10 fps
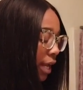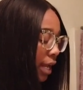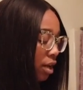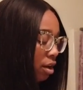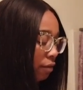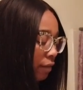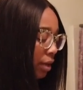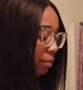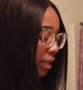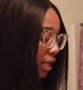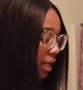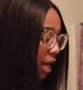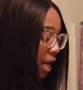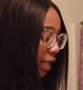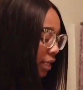and her family and
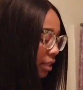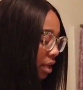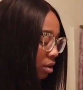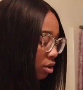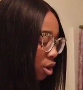I that are